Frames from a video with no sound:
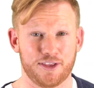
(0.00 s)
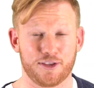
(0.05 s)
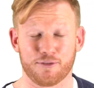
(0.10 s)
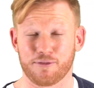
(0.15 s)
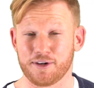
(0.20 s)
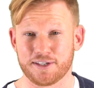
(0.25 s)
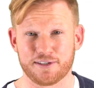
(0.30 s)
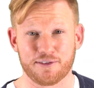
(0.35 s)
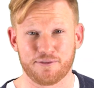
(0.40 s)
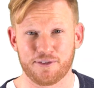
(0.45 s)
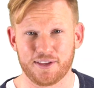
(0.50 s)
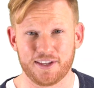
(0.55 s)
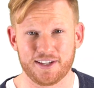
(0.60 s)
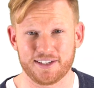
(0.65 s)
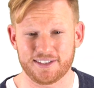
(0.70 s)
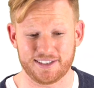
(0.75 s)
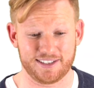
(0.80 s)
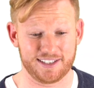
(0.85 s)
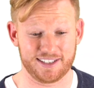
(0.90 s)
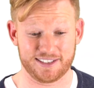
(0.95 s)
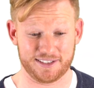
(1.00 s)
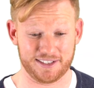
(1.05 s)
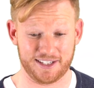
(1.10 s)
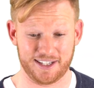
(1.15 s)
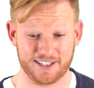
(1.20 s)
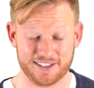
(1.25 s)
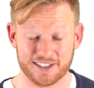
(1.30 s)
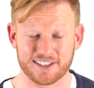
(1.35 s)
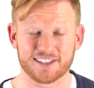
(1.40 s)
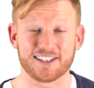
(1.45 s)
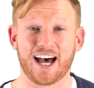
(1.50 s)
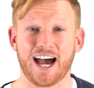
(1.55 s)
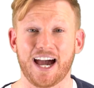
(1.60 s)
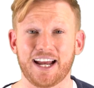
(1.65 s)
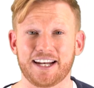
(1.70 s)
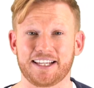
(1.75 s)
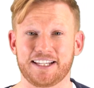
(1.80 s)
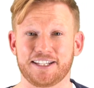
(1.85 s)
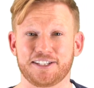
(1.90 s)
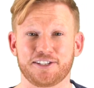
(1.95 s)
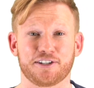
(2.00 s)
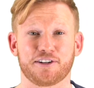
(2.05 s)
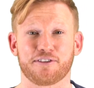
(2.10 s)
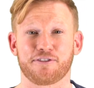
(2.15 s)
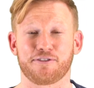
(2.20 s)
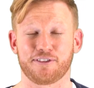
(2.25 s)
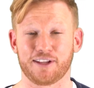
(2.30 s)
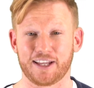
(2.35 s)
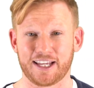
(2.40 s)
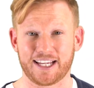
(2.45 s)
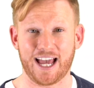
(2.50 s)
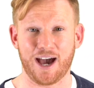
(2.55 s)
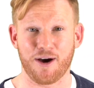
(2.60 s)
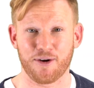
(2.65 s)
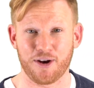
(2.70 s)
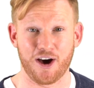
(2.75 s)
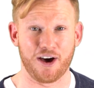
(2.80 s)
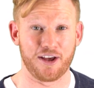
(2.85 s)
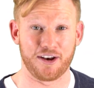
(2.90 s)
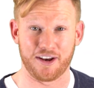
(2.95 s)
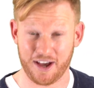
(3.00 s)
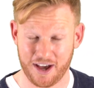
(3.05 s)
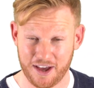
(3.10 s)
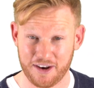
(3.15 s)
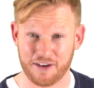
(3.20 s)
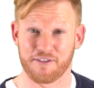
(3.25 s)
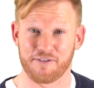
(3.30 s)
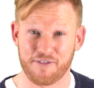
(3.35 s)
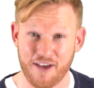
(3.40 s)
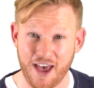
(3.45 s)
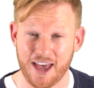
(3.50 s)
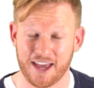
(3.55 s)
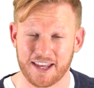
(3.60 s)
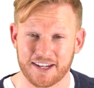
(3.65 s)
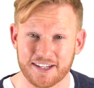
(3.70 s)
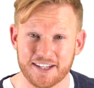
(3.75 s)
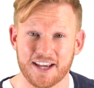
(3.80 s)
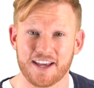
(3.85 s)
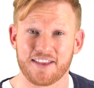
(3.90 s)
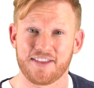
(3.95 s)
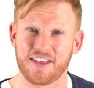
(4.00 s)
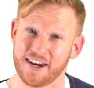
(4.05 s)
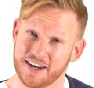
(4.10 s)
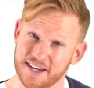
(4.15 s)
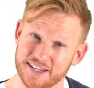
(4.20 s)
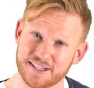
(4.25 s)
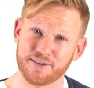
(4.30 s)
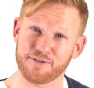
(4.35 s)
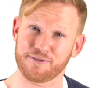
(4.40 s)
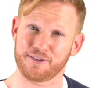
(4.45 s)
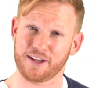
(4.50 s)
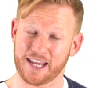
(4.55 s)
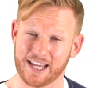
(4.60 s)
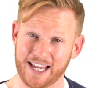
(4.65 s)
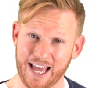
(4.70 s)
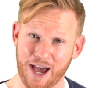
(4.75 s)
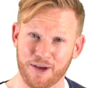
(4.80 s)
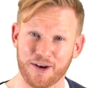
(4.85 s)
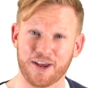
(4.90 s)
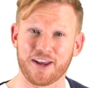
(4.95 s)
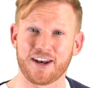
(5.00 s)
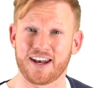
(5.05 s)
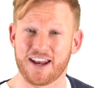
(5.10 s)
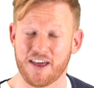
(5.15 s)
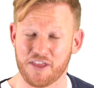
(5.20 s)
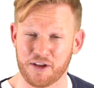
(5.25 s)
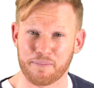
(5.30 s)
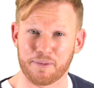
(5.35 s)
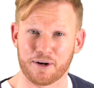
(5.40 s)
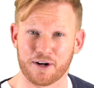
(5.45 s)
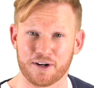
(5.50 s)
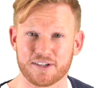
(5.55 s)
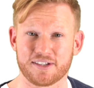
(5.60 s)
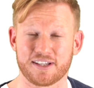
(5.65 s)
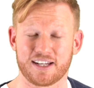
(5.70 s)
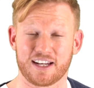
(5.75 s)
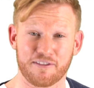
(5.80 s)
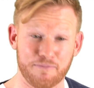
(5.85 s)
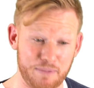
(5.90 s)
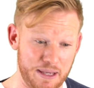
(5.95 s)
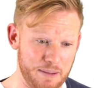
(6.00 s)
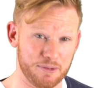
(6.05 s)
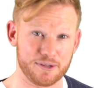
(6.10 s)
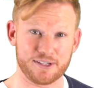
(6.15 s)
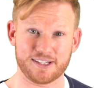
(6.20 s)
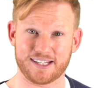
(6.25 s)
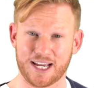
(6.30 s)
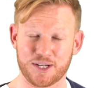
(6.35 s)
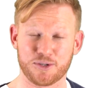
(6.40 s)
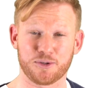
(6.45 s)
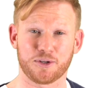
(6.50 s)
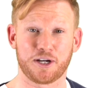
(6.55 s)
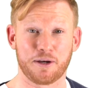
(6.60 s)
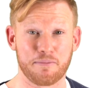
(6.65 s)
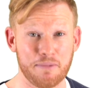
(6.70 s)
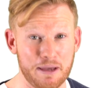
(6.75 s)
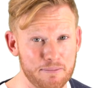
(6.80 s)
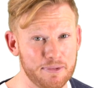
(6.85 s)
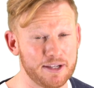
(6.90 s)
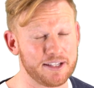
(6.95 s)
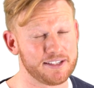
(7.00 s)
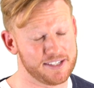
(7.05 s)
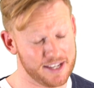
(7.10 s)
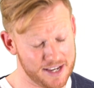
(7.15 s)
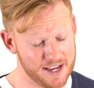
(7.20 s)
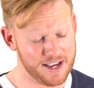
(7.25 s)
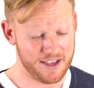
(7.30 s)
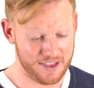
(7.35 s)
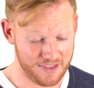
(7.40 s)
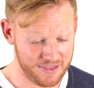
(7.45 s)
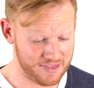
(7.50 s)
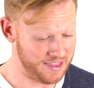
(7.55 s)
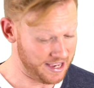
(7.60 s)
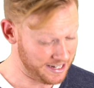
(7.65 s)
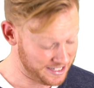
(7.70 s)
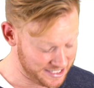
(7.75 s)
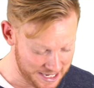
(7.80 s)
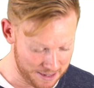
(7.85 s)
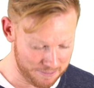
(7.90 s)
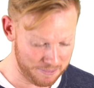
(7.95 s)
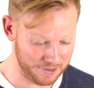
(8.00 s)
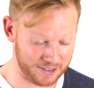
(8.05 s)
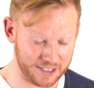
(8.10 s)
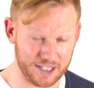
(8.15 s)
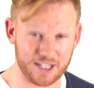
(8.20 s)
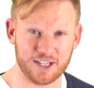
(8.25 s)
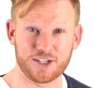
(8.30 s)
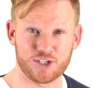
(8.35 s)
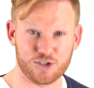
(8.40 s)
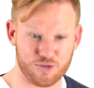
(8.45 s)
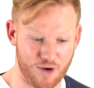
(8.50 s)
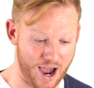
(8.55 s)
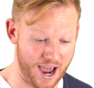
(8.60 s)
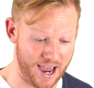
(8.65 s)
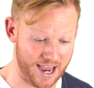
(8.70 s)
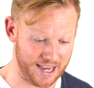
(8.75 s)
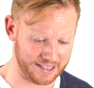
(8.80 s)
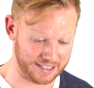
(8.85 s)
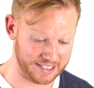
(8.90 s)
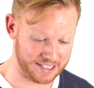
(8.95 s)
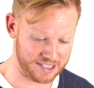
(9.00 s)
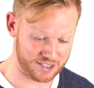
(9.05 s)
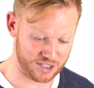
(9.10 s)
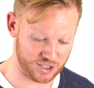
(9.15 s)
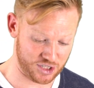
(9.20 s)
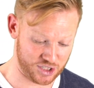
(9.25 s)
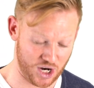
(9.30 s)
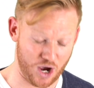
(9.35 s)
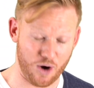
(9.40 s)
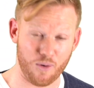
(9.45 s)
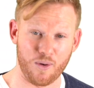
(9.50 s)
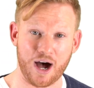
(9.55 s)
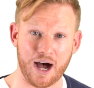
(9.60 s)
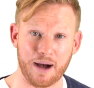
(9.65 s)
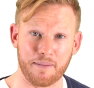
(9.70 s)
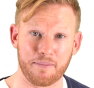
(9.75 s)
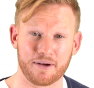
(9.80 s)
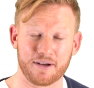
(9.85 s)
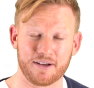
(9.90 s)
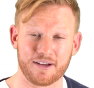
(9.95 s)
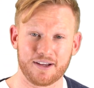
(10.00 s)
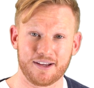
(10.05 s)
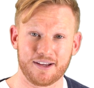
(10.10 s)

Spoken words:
The reason for this, it's a lot easier to flake out on an event than it is to flake out on another person. If people schedule commitments, they typically try at least to show up.